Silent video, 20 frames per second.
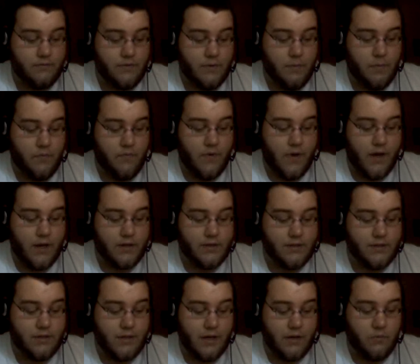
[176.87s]
Flip effect,
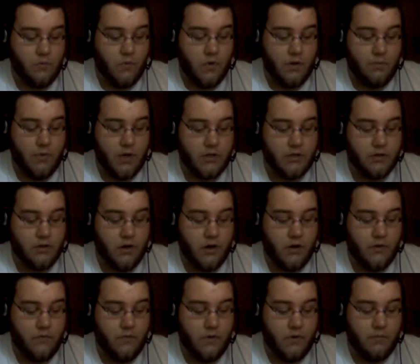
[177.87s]
select 1 monster
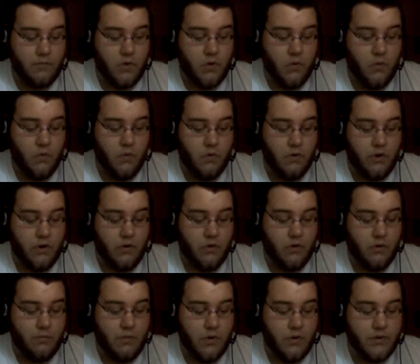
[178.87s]
card from you or
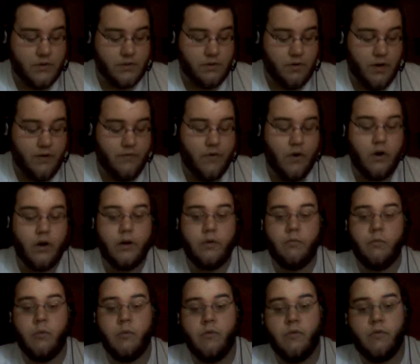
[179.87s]
your opponent's graveyard
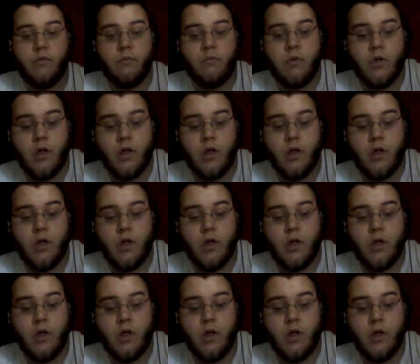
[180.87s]
and remove it from